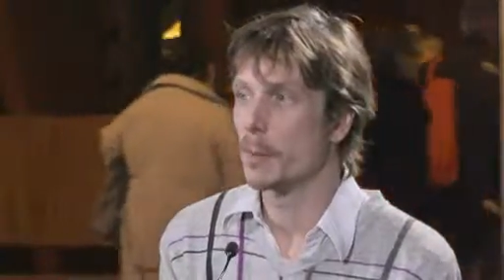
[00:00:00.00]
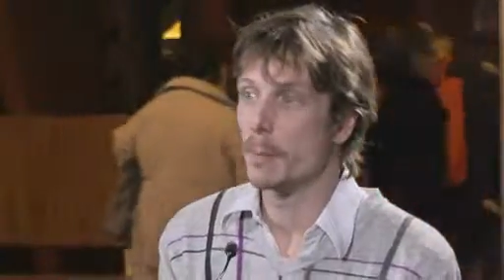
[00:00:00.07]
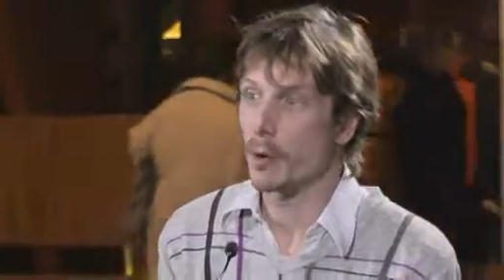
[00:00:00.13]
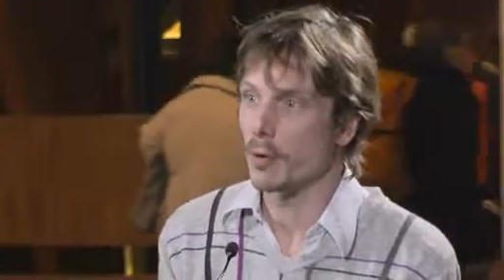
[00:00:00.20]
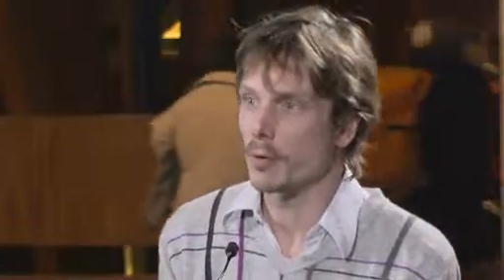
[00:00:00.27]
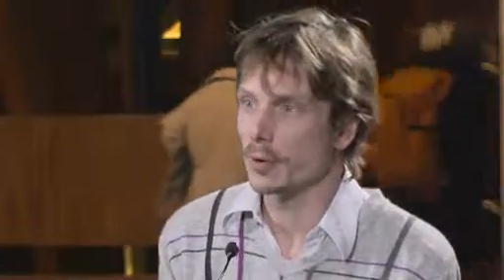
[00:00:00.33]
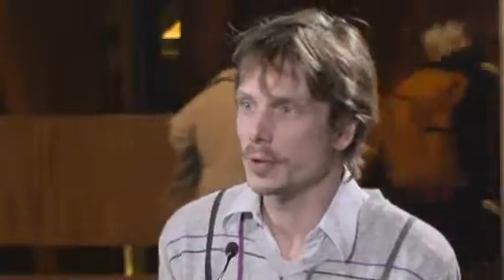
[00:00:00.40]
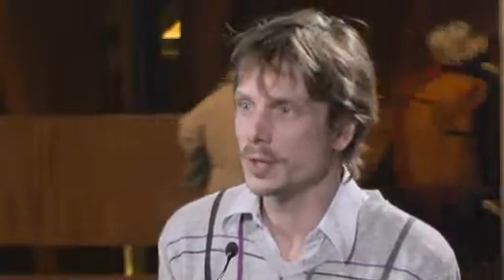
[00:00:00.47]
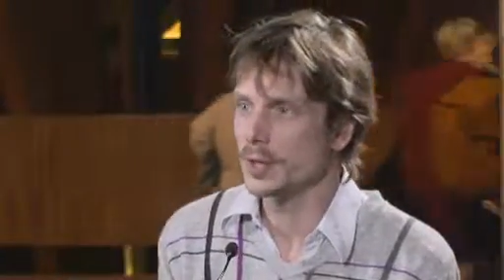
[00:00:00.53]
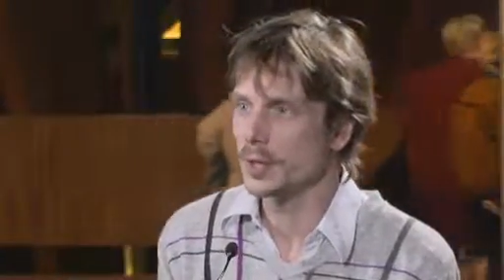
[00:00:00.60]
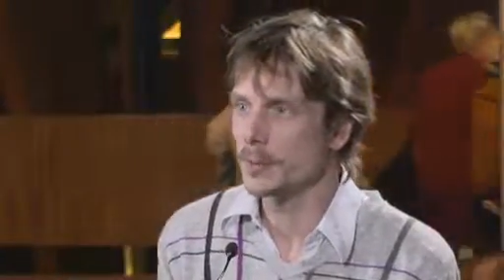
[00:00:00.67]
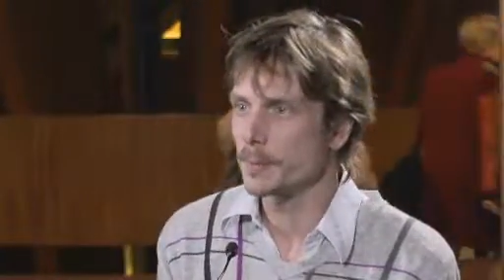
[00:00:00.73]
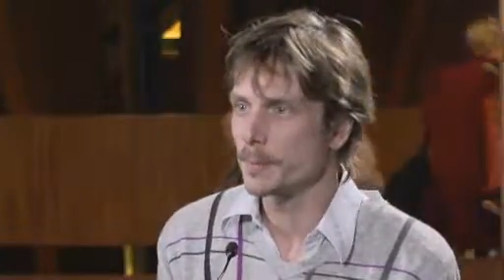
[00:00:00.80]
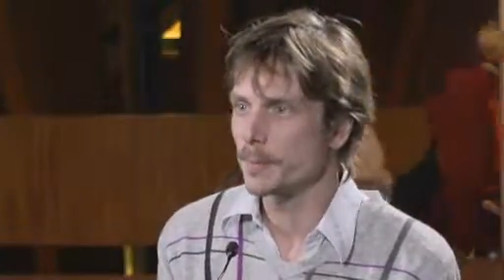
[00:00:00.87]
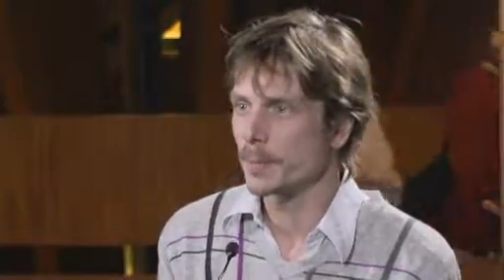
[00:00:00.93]

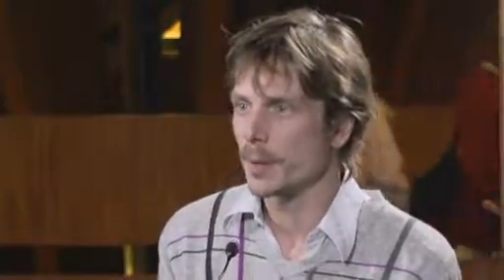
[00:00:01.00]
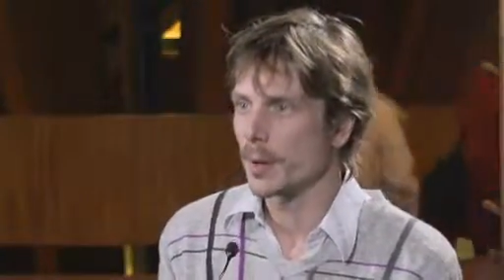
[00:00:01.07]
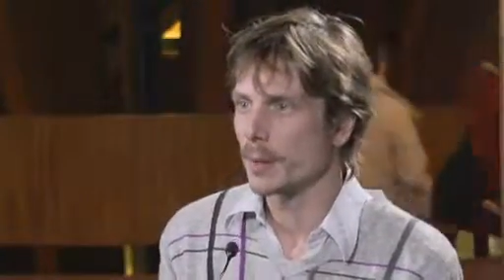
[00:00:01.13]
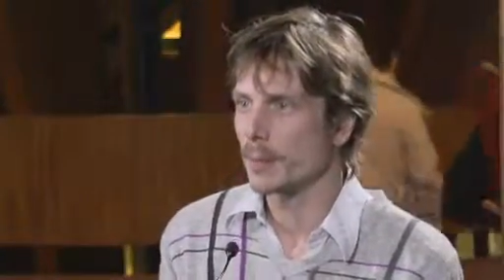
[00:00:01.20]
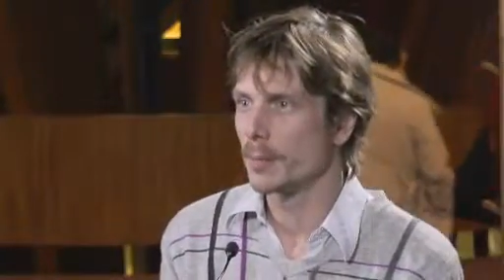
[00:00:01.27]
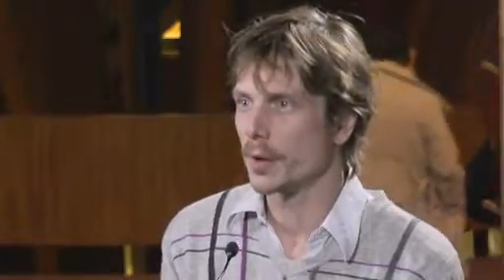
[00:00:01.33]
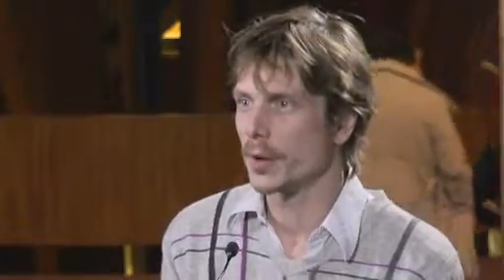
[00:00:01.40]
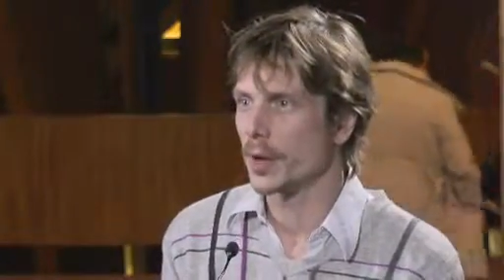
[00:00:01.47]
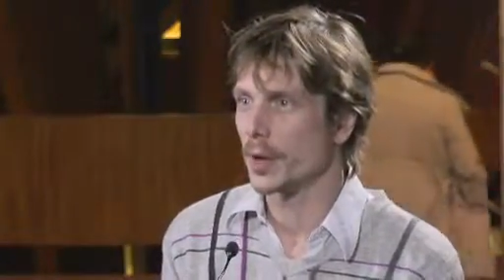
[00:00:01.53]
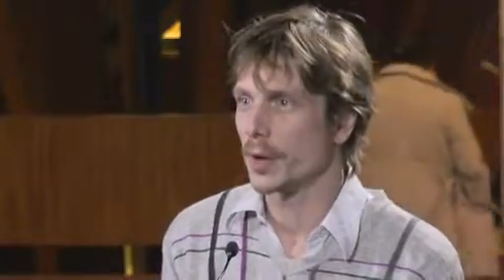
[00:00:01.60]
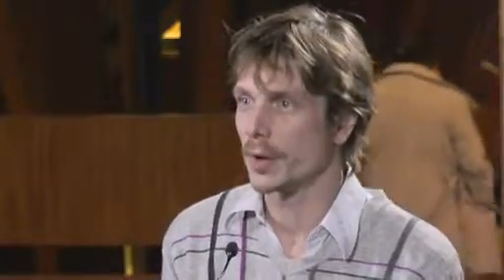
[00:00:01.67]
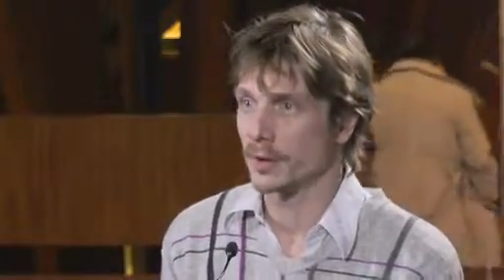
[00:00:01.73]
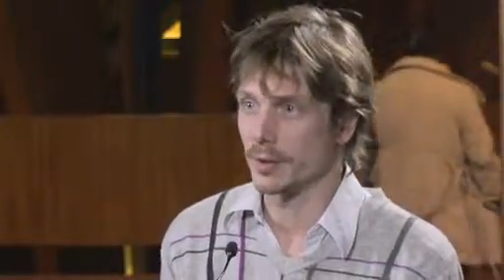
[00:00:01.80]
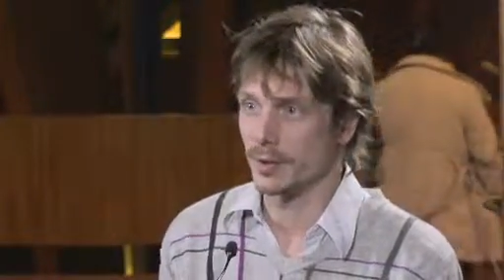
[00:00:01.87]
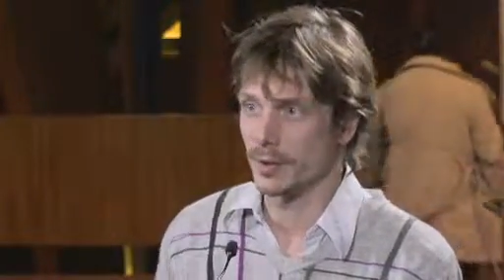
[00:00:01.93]
poverty, but
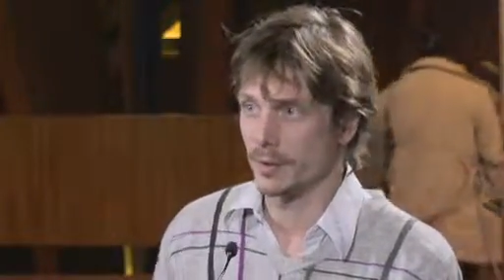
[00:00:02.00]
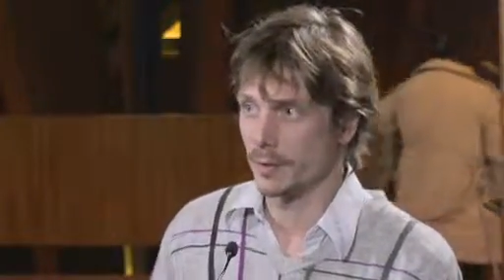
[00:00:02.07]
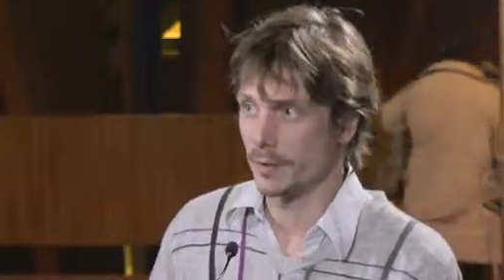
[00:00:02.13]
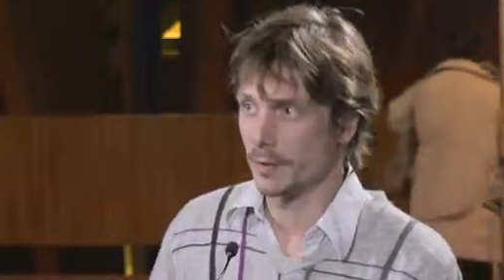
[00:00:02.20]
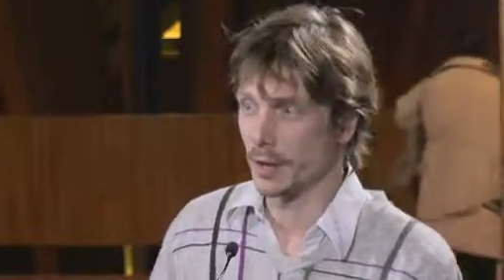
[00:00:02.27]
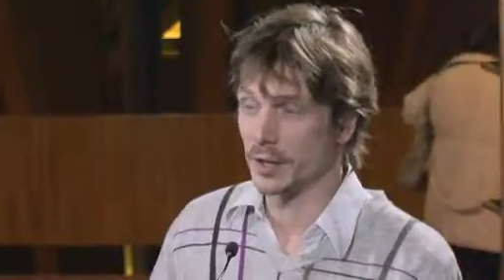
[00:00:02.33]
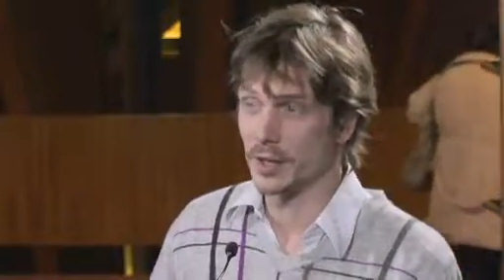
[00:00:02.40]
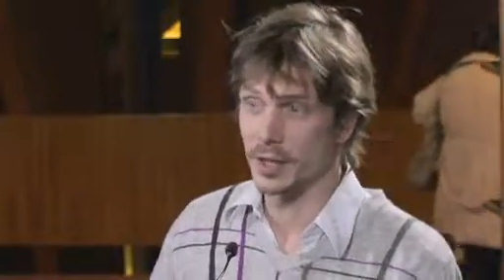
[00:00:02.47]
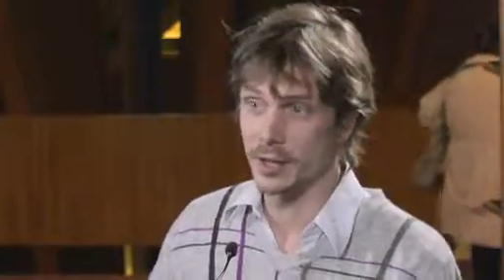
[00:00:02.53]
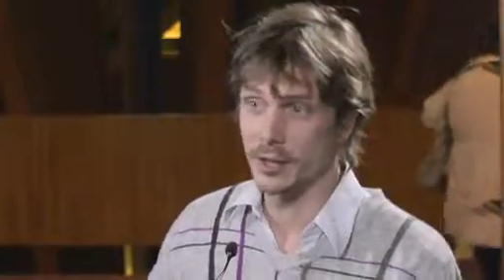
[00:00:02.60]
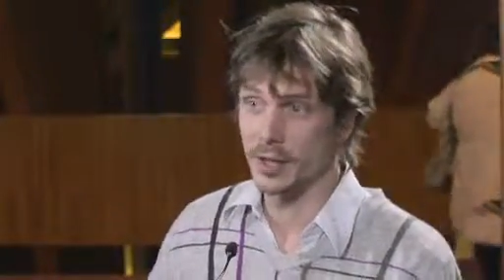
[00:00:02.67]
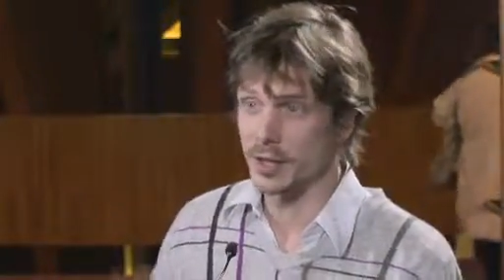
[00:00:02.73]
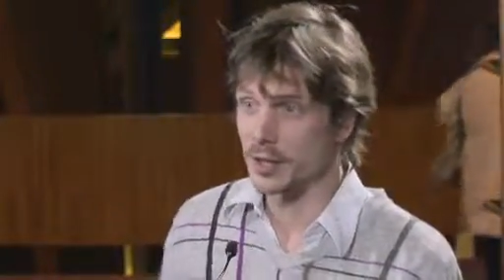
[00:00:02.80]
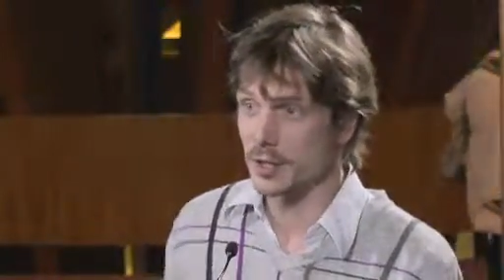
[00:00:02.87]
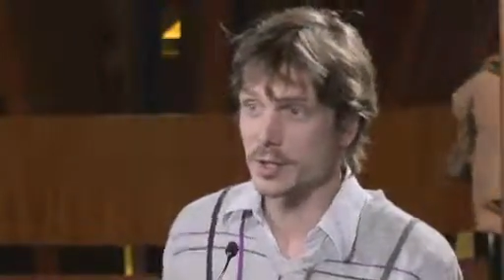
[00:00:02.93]
fighting against